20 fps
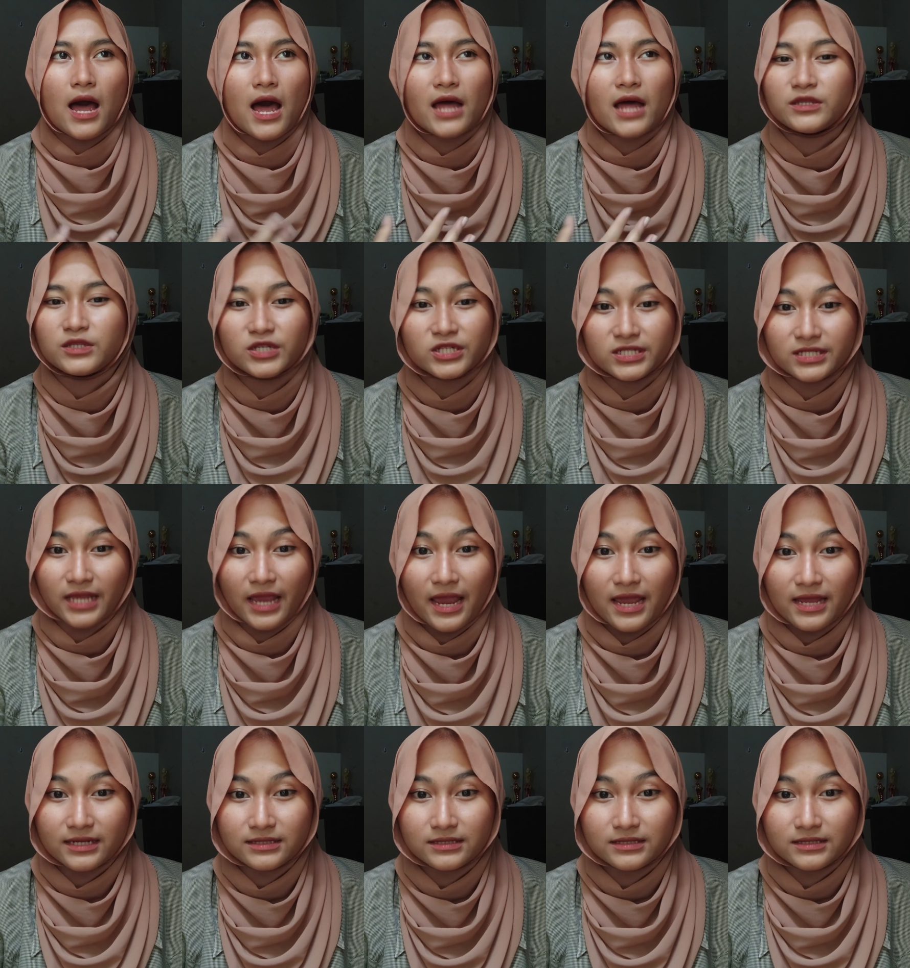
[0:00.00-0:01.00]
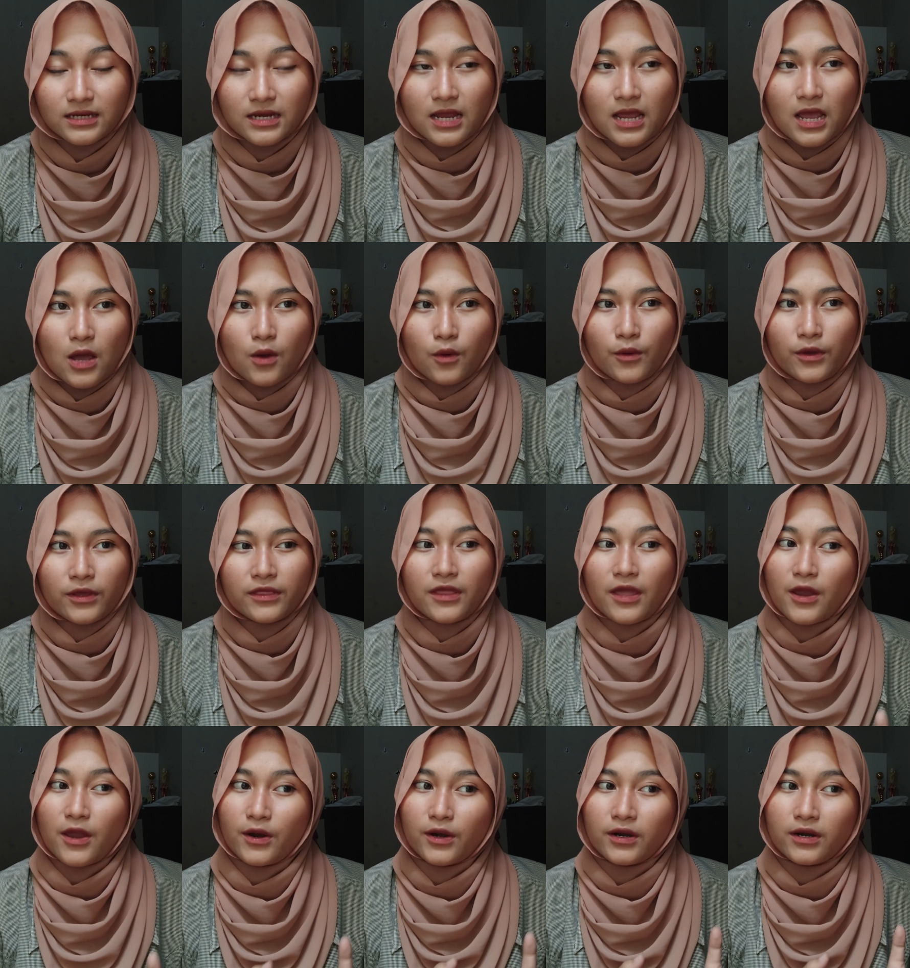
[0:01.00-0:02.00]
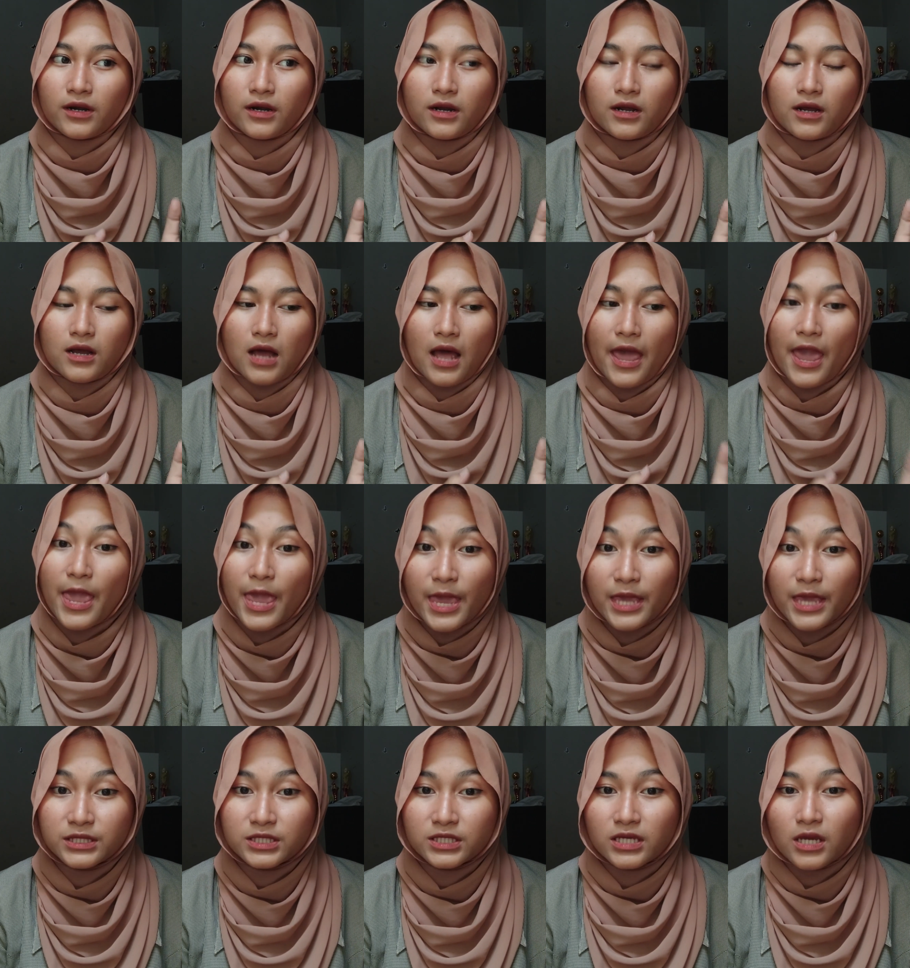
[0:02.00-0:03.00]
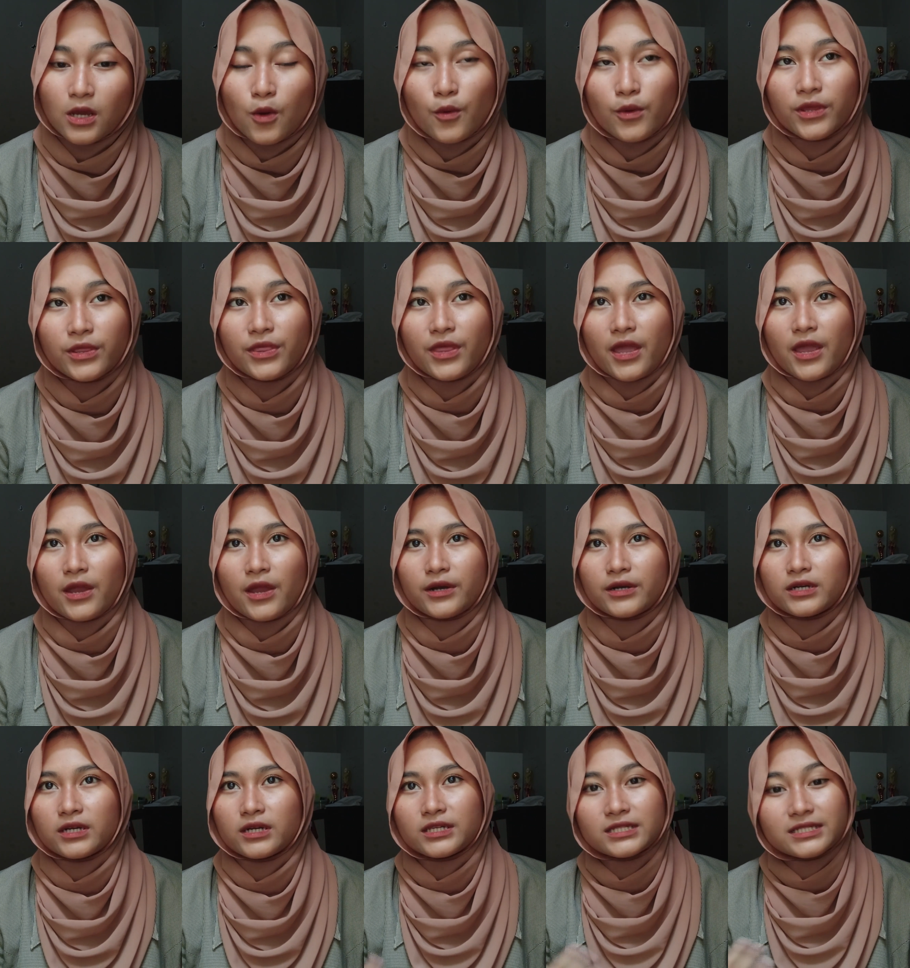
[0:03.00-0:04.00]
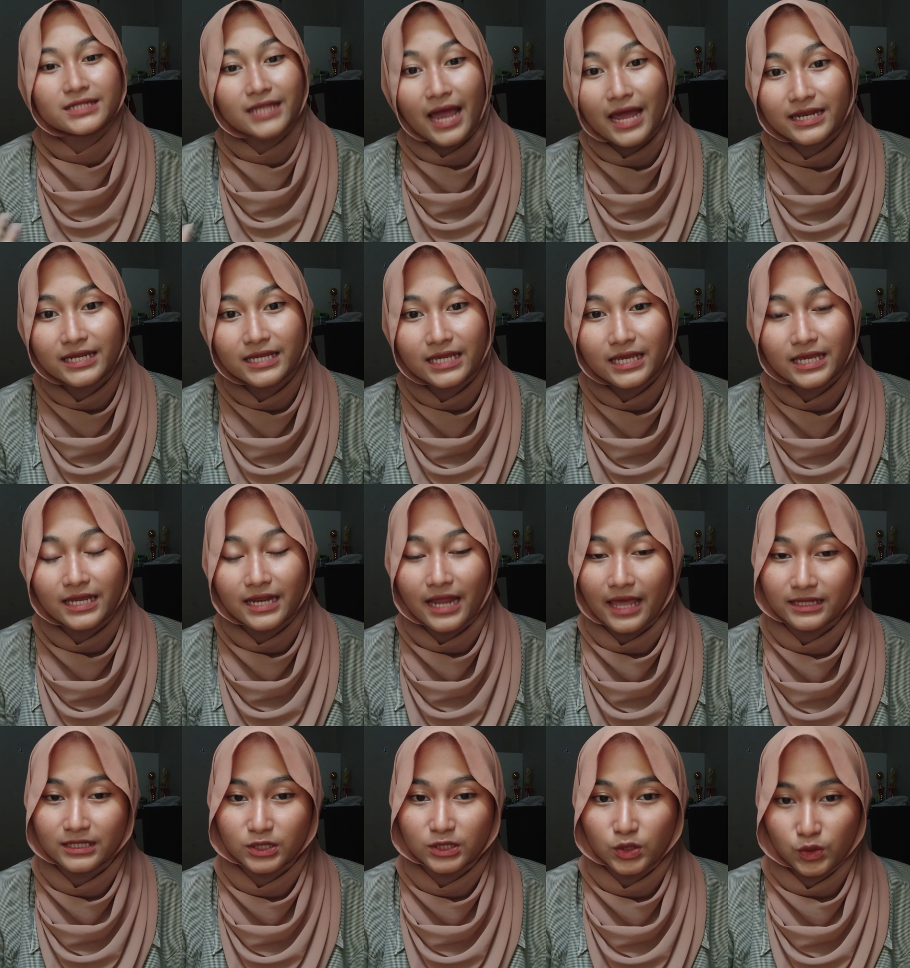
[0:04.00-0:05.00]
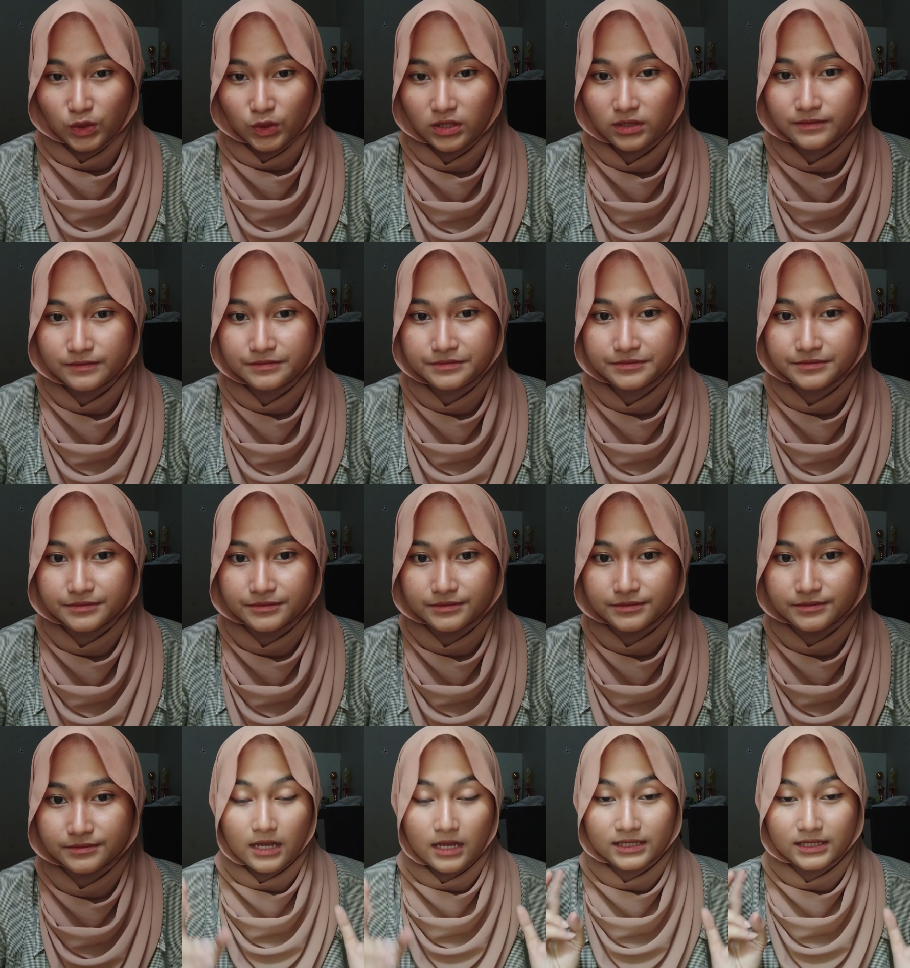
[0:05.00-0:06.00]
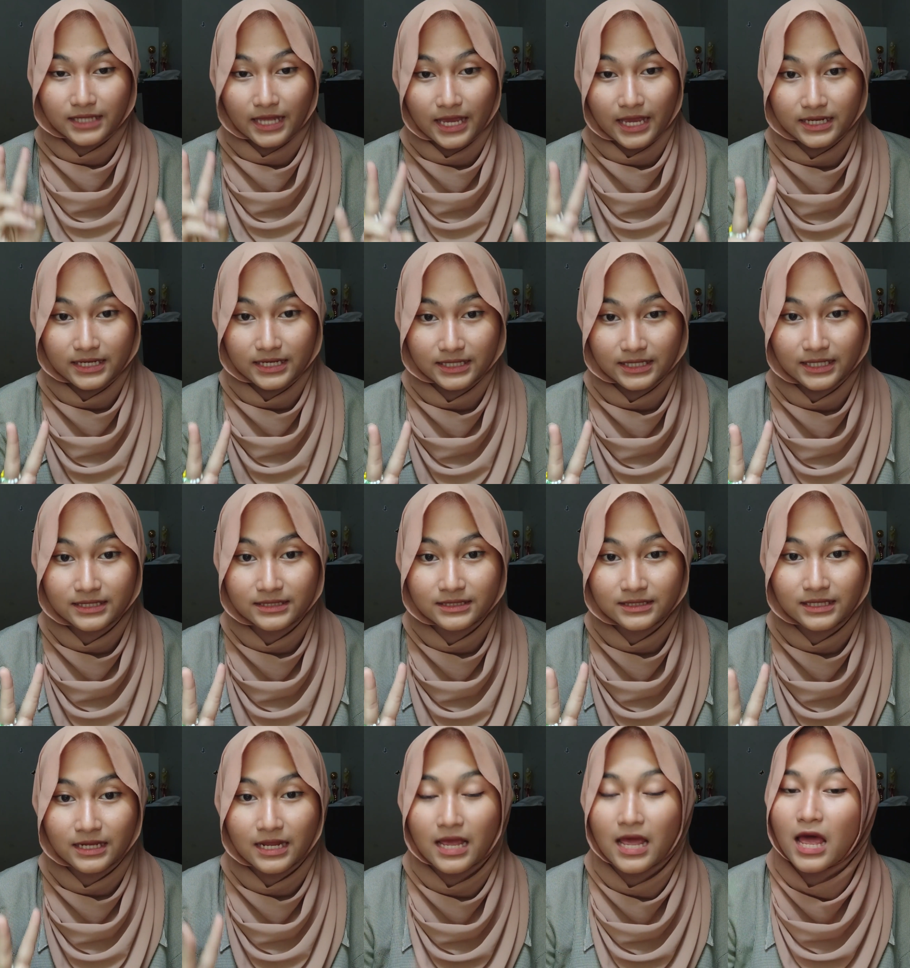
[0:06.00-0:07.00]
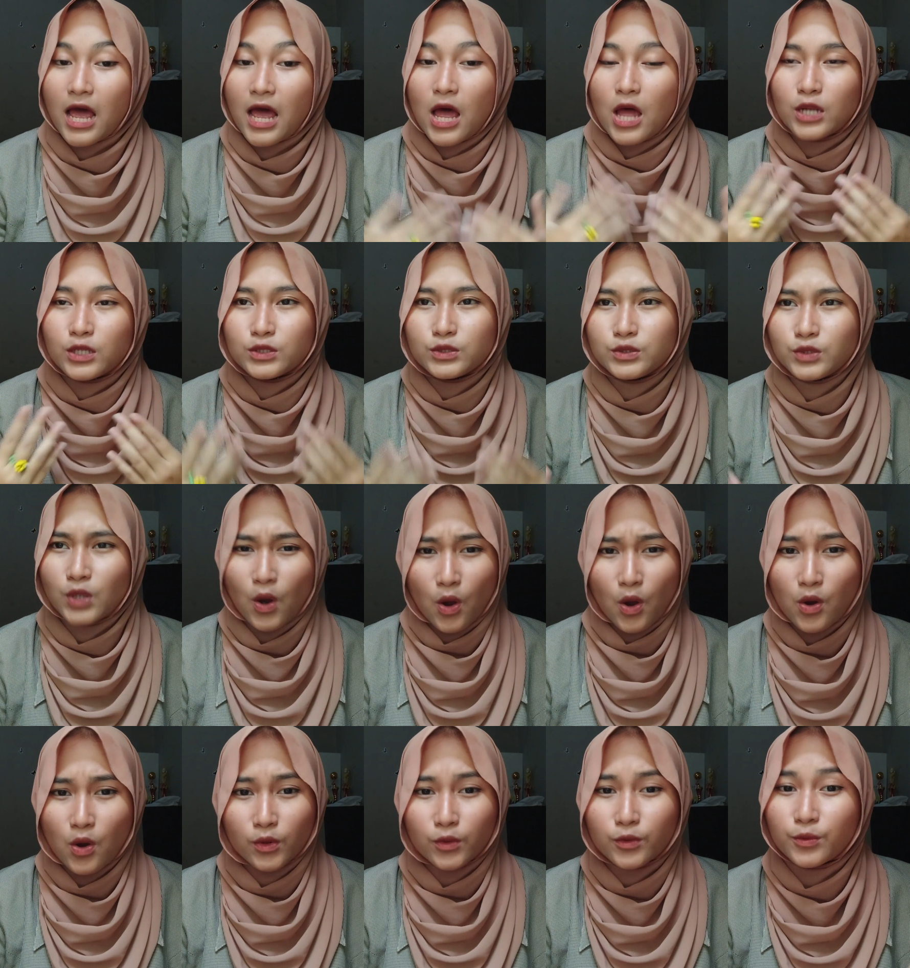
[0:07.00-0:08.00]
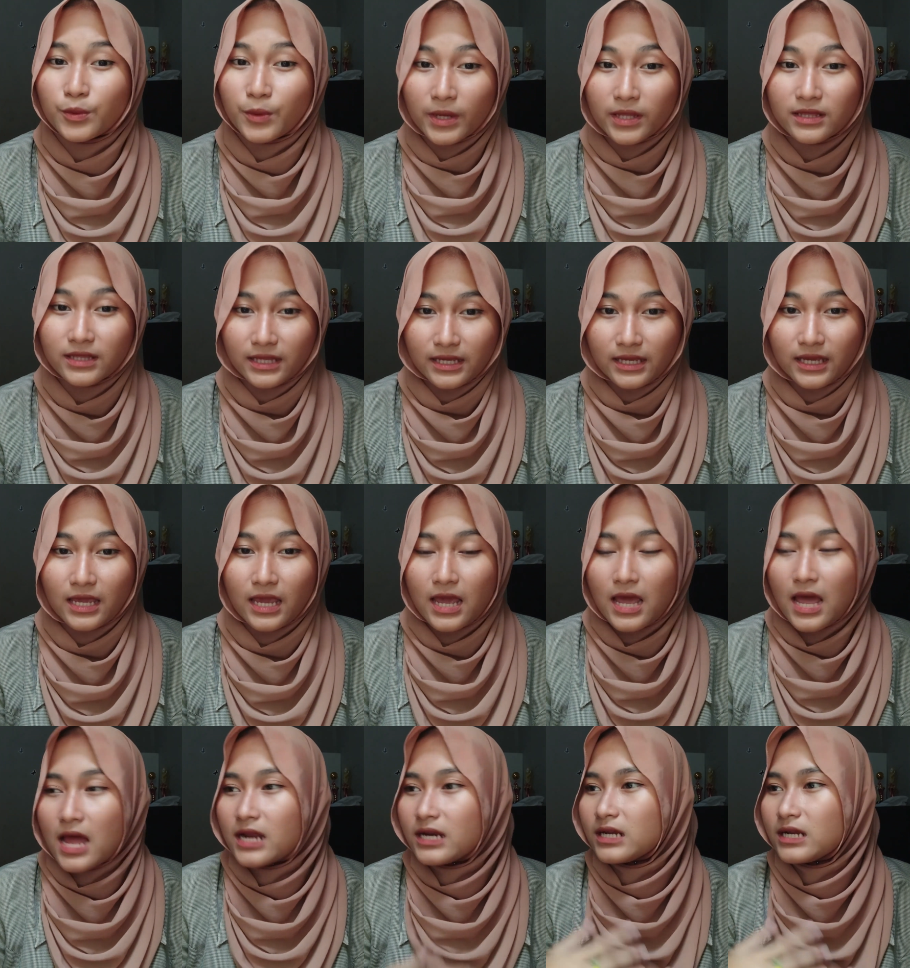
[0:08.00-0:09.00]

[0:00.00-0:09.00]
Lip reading: understand with their age, with their study in at school. Second, not really